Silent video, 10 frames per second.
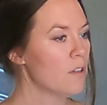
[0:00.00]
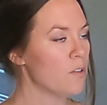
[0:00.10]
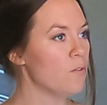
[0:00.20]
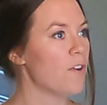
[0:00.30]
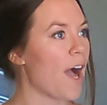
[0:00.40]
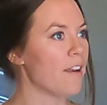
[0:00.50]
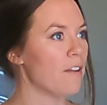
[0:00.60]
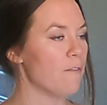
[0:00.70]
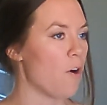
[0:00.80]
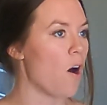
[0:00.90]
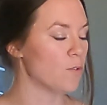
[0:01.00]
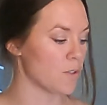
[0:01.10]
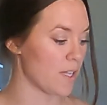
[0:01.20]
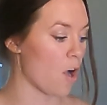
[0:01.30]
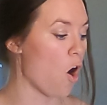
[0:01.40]
you've gotten involved
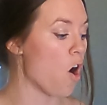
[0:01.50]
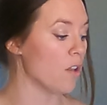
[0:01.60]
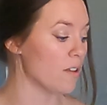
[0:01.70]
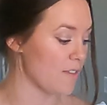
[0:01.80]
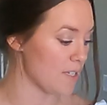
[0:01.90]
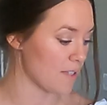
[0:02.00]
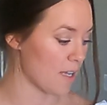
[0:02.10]
with like all of these,